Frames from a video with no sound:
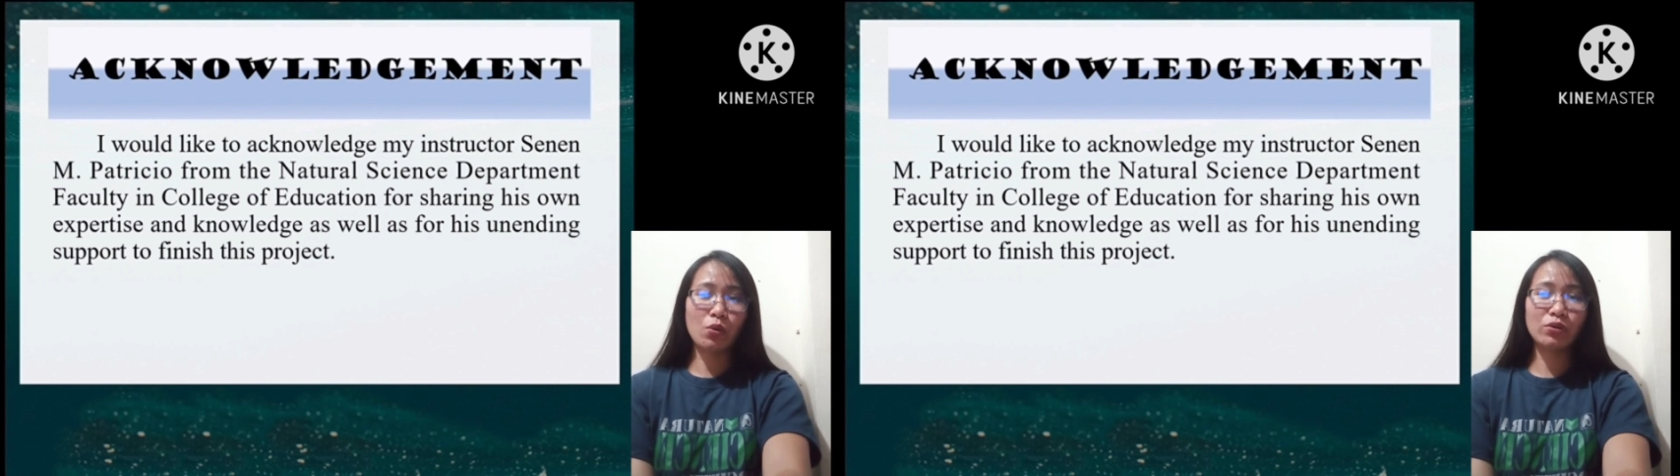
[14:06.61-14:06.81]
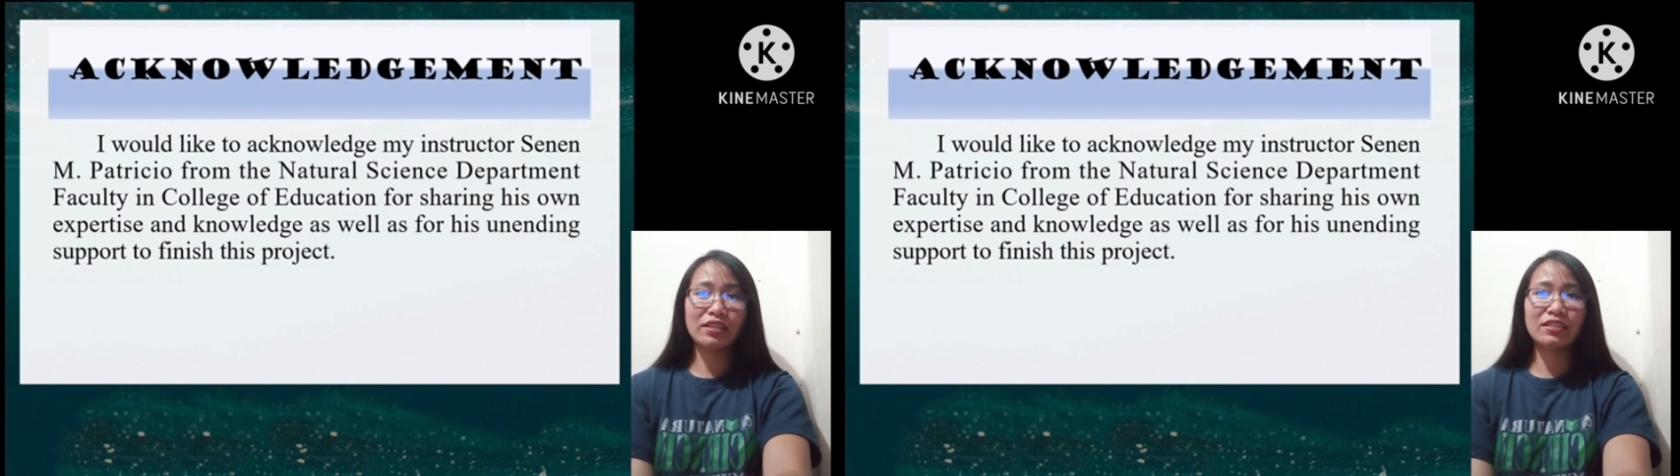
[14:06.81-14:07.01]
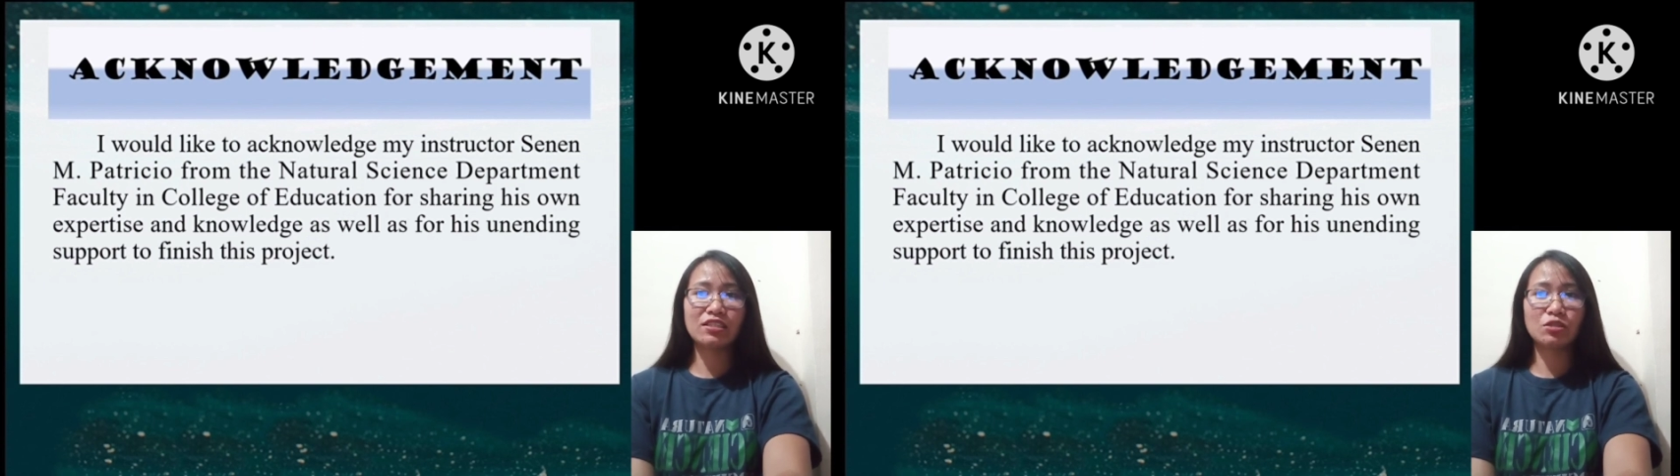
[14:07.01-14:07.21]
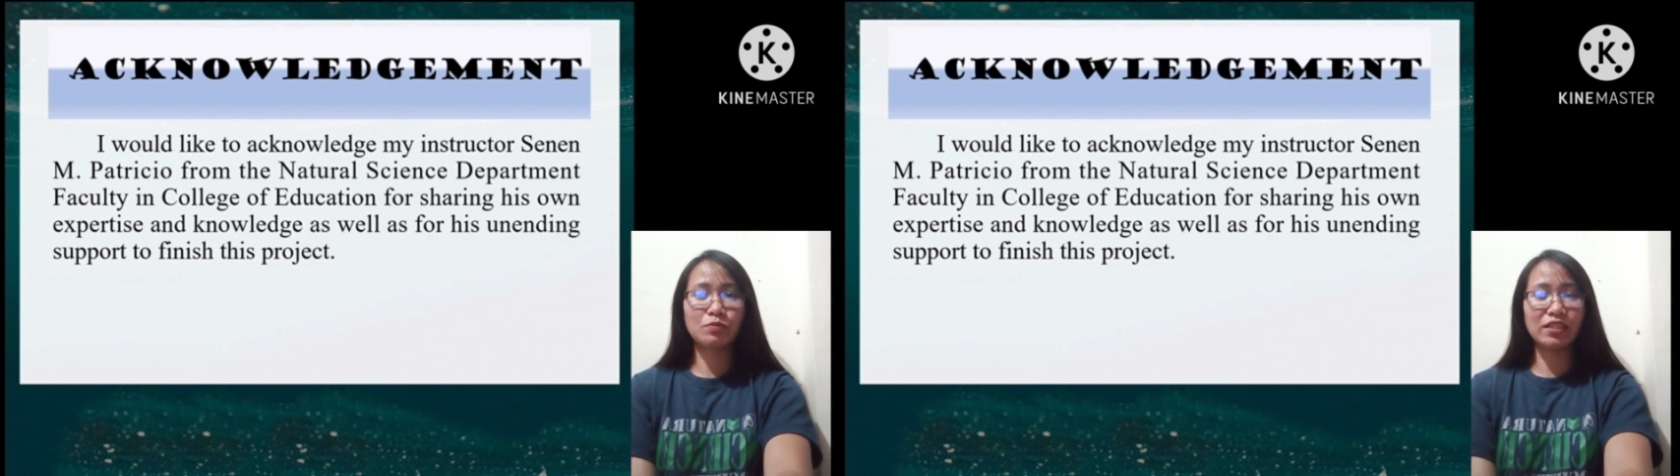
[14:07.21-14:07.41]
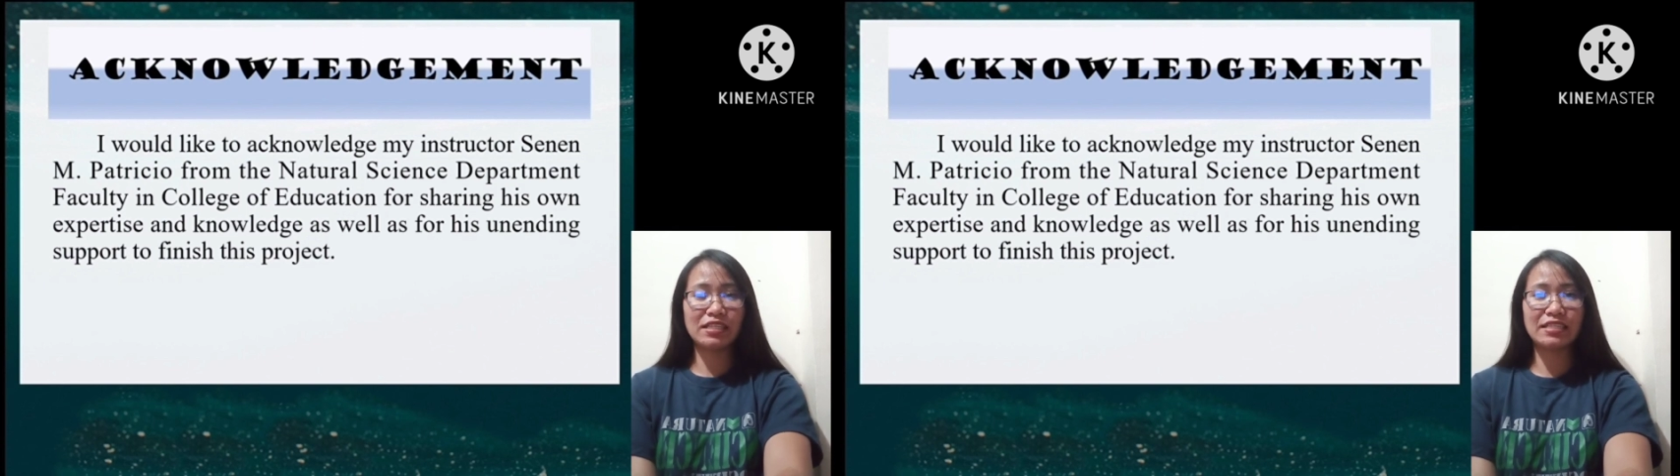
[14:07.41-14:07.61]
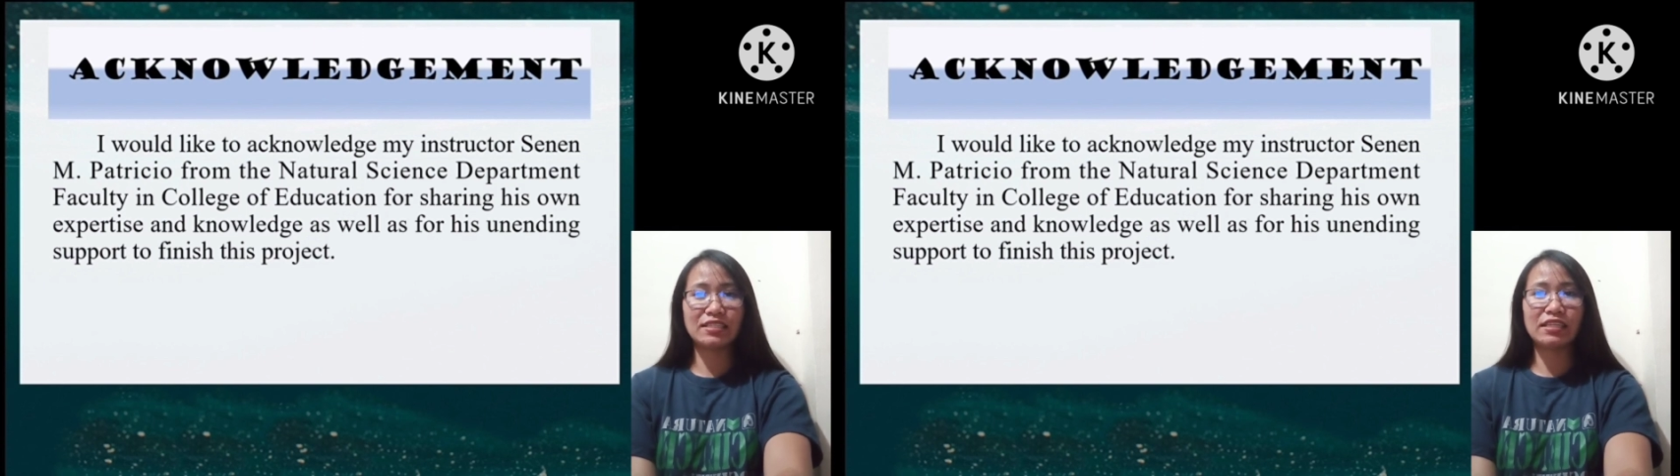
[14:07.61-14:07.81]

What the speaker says: own expertise